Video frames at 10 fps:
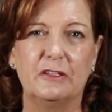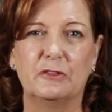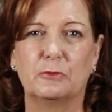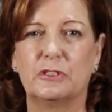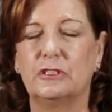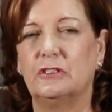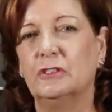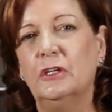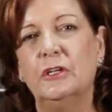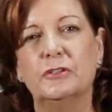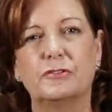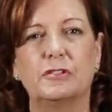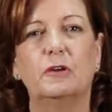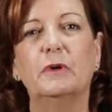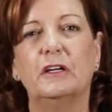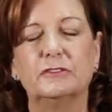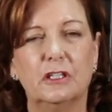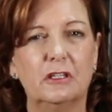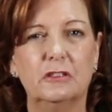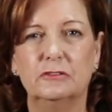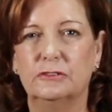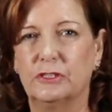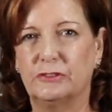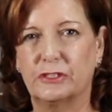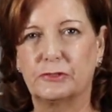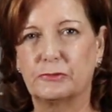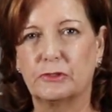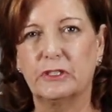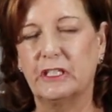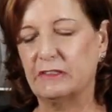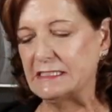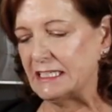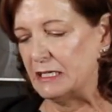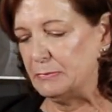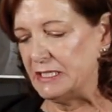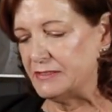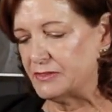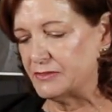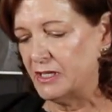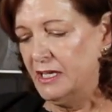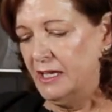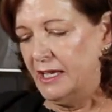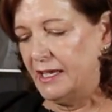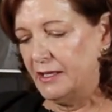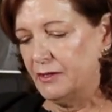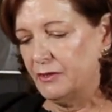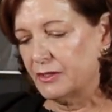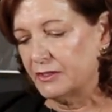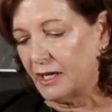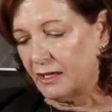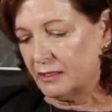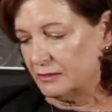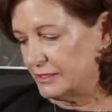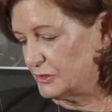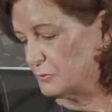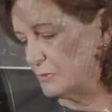in the world, so well-known, just extraordinary timepieces. And the Nautilus